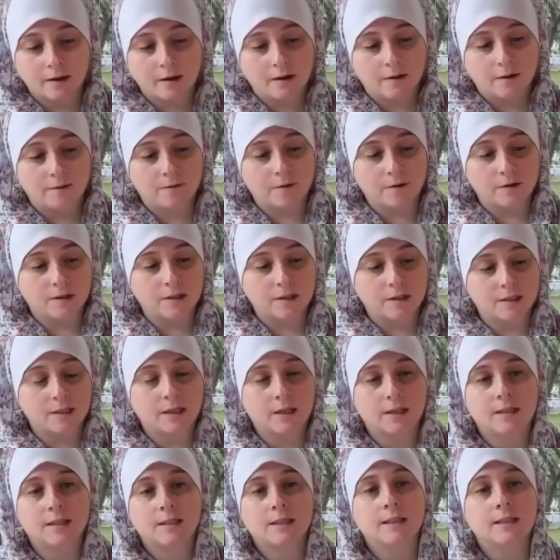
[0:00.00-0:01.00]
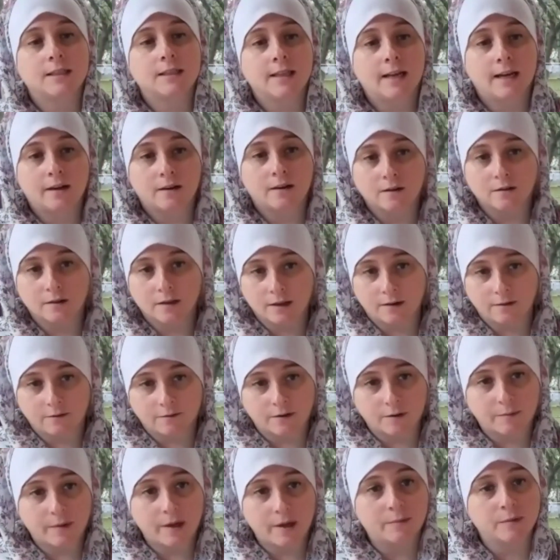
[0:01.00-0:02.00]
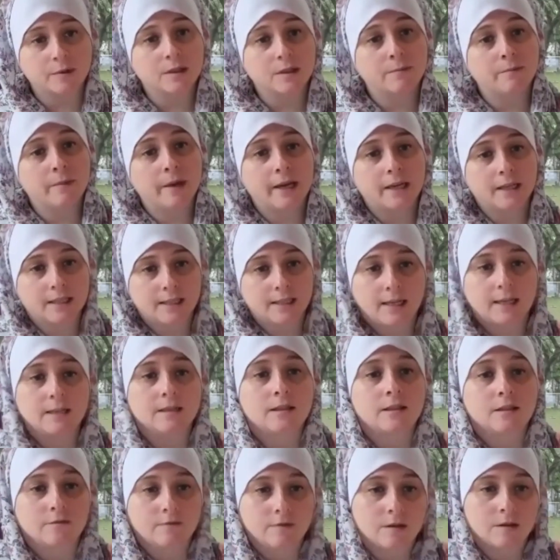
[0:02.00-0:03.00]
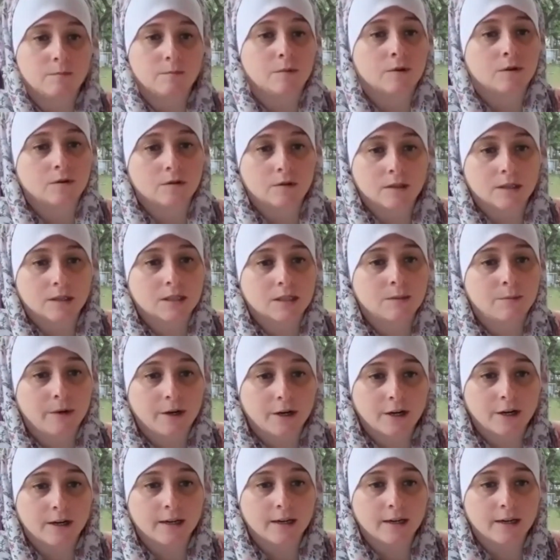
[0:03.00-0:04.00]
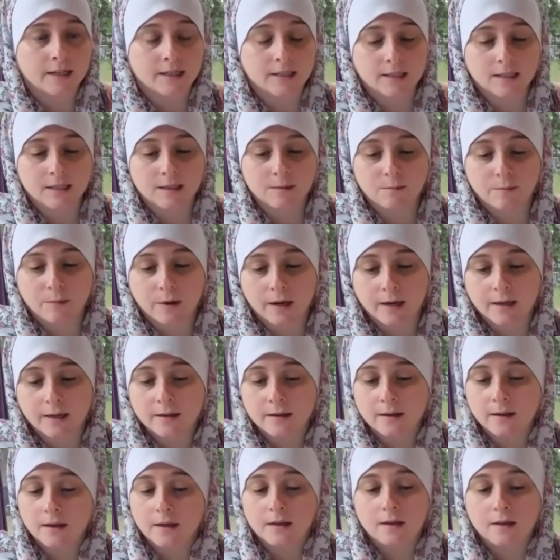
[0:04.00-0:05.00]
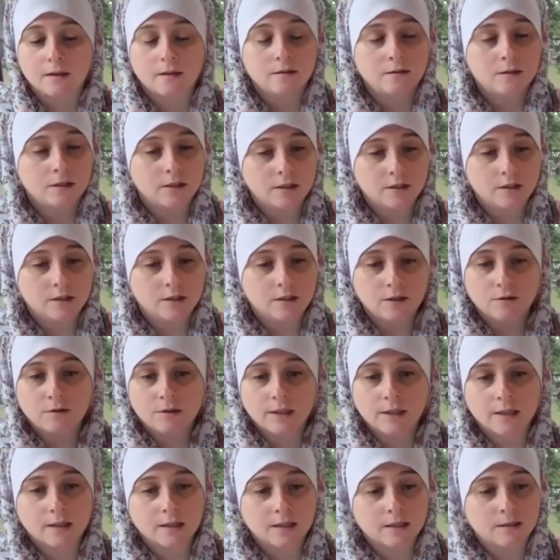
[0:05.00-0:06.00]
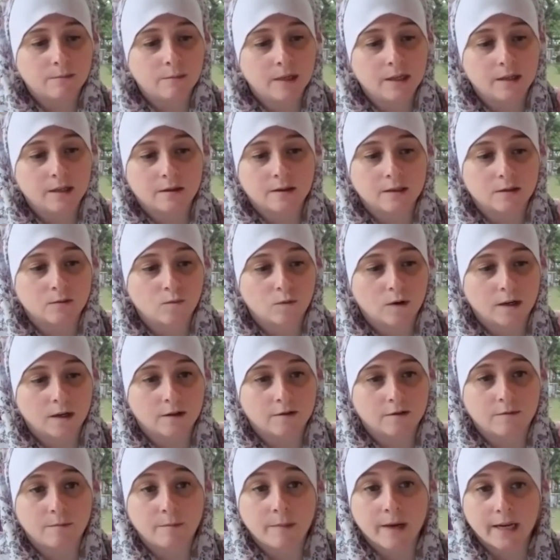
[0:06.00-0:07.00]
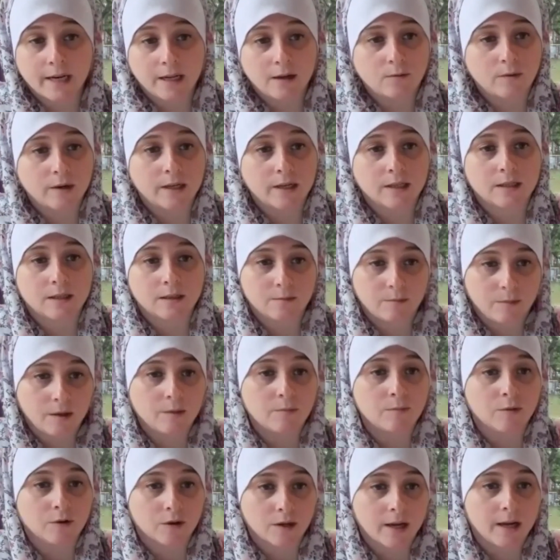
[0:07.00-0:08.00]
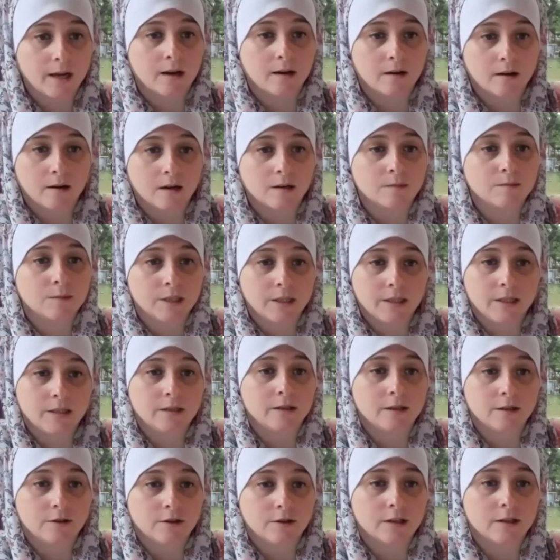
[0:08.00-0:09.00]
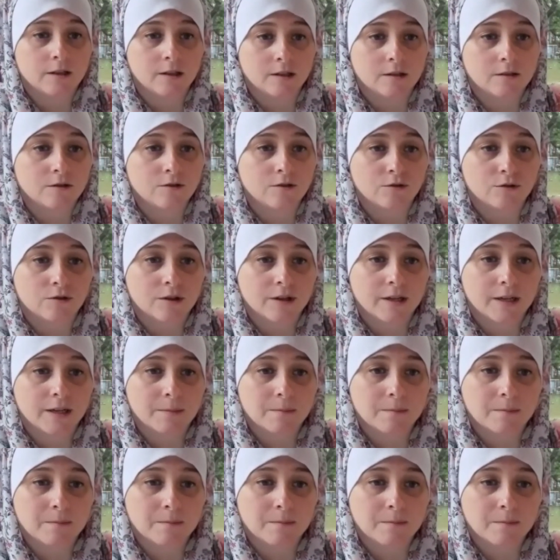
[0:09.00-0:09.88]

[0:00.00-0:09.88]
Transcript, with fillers: for the dust to settle and for people to make sense of their birth experience. But just using this myth is one of many ways that people can help to integrate that story.